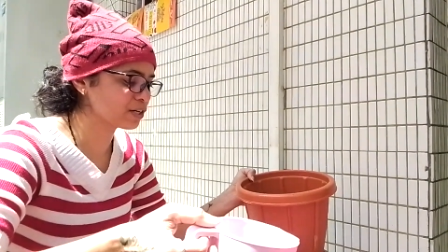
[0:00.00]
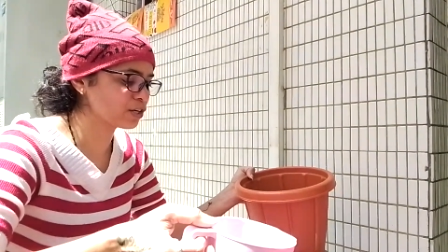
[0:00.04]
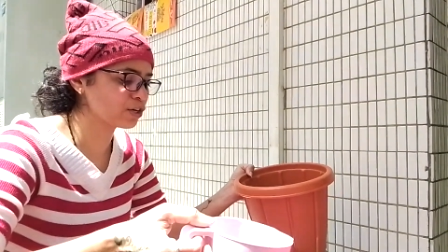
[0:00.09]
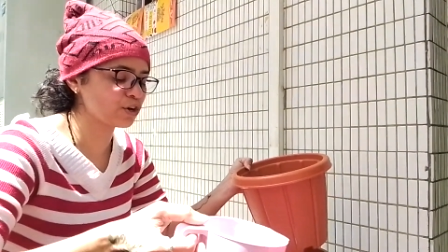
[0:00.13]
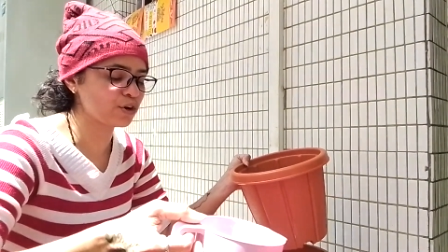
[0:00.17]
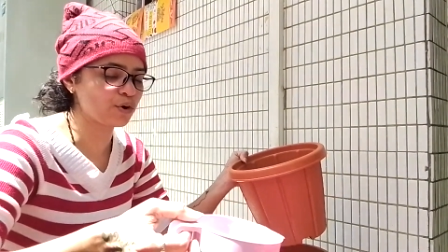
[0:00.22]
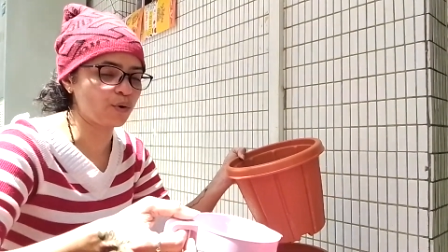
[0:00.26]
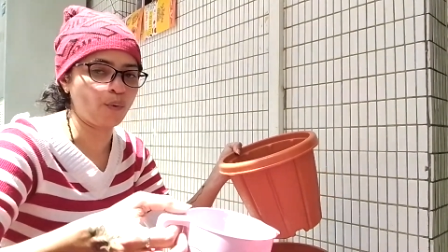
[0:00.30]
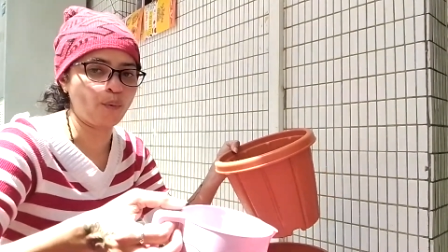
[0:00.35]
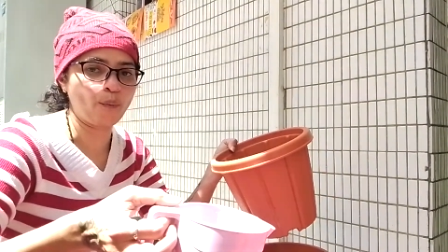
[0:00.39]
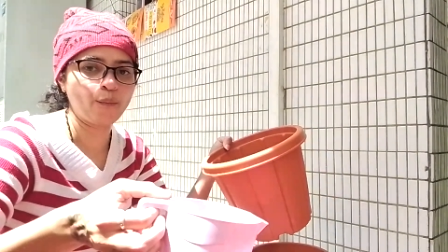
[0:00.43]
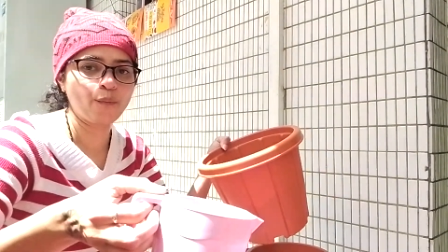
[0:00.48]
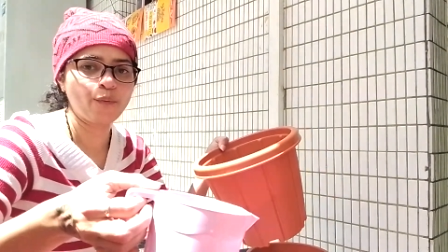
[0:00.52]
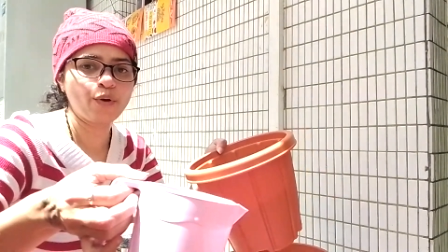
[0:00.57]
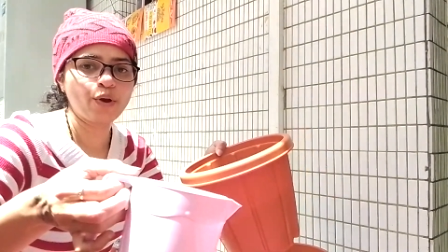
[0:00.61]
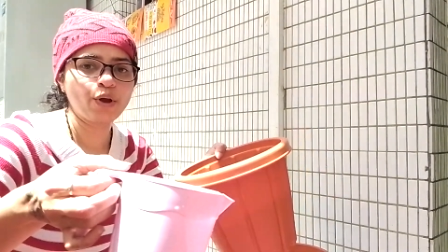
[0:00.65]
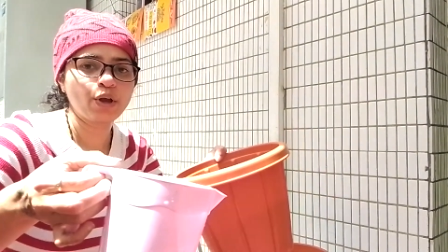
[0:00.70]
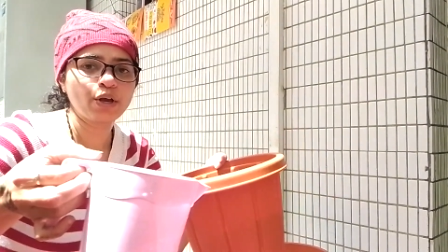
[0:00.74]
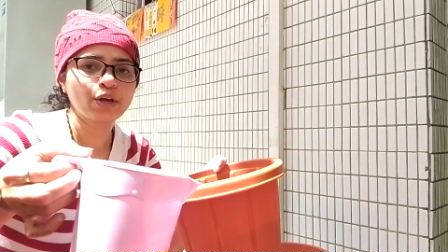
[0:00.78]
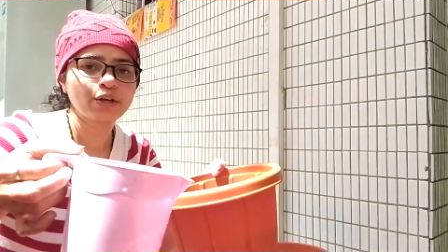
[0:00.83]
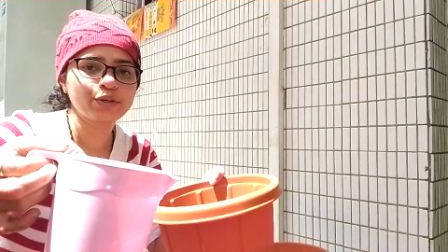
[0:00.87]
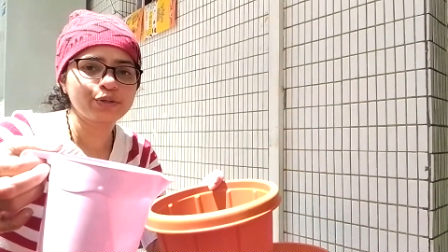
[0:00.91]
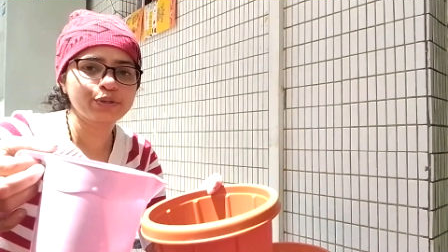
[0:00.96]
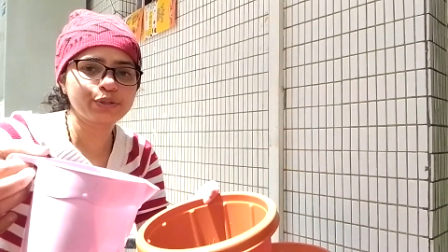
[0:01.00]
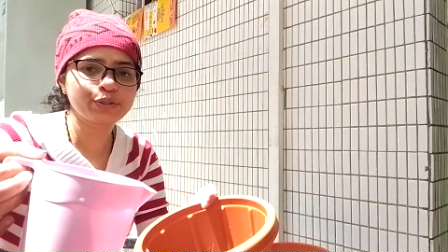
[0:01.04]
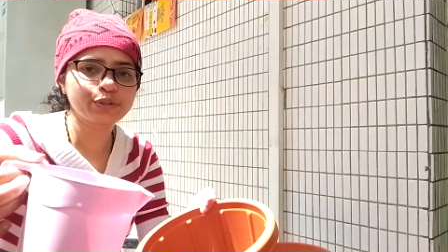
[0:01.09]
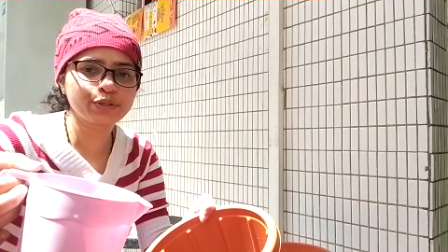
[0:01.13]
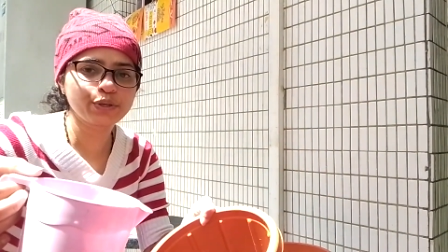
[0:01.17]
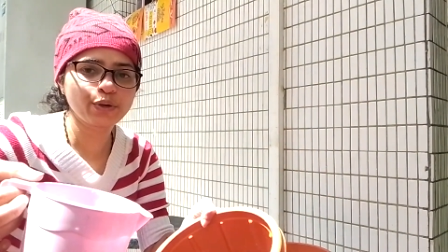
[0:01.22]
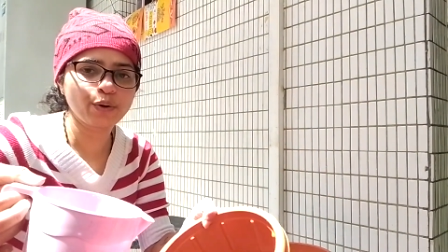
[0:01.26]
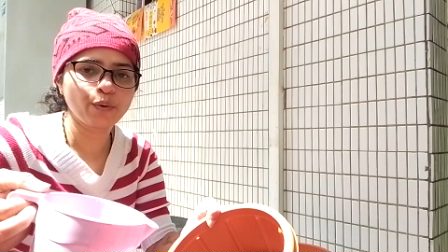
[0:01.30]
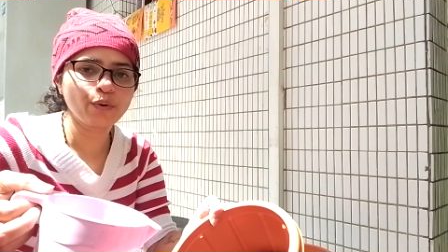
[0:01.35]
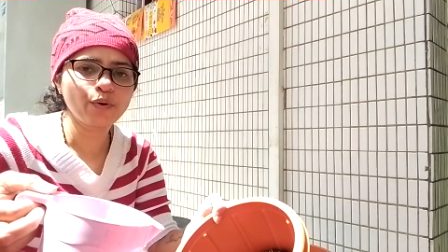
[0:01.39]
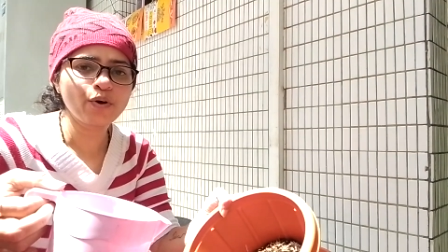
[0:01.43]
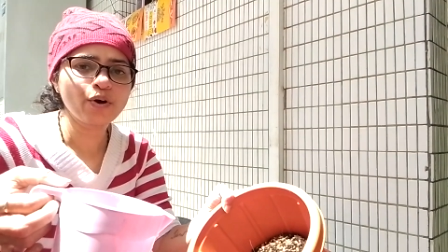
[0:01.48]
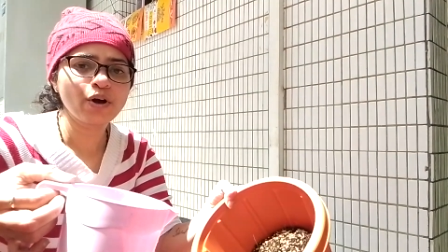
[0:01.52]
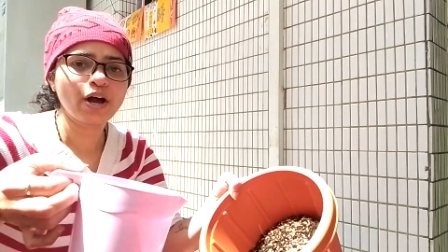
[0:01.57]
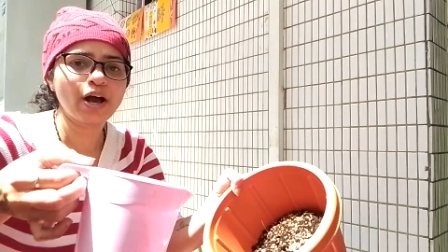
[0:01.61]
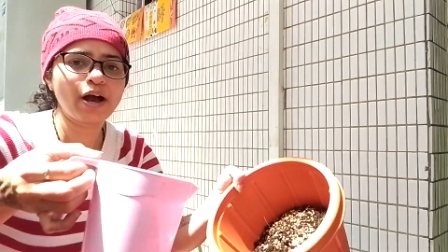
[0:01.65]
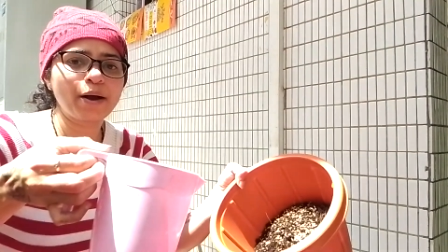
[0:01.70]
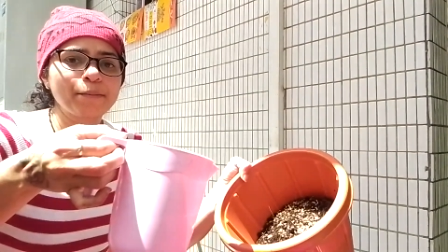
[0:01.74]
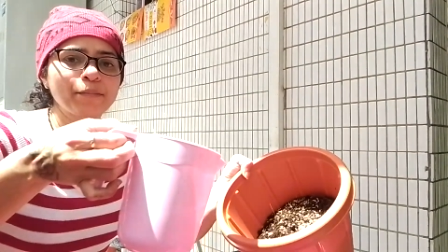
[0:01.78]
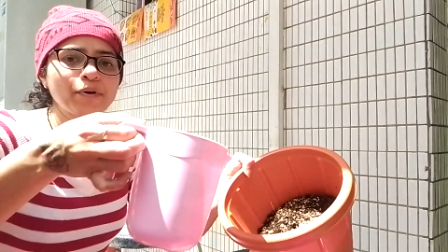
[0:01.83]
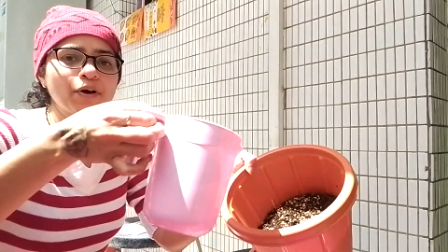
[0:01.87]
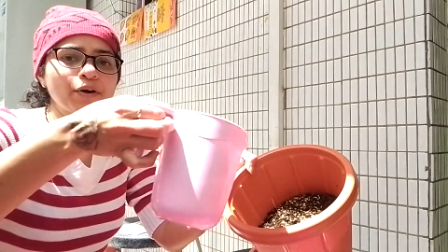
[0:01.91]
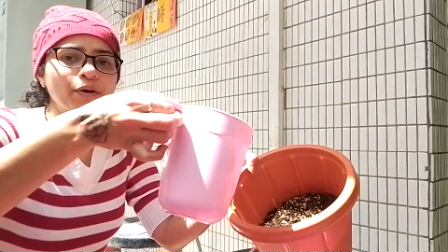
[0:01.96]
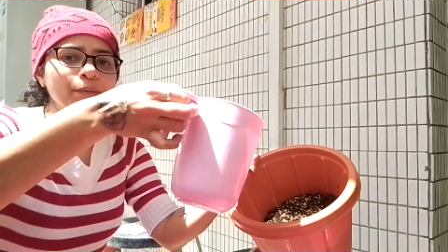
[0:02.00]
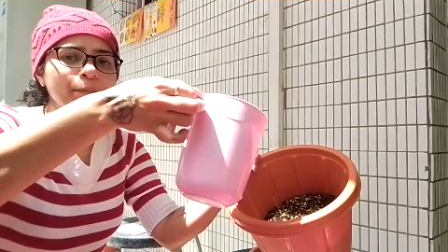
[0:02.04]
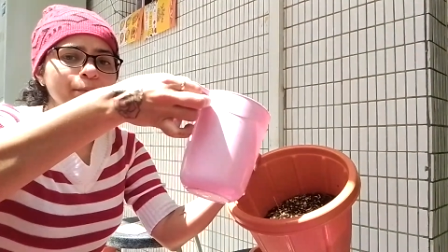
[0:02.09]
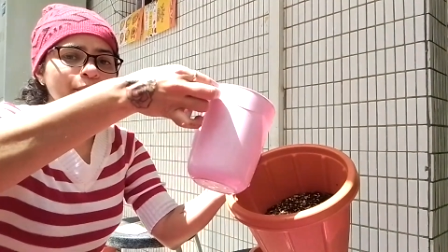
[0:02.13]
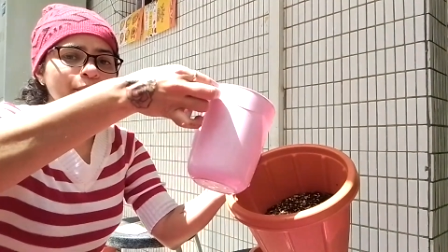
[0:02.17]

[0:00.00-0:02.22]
grow. So I'm going to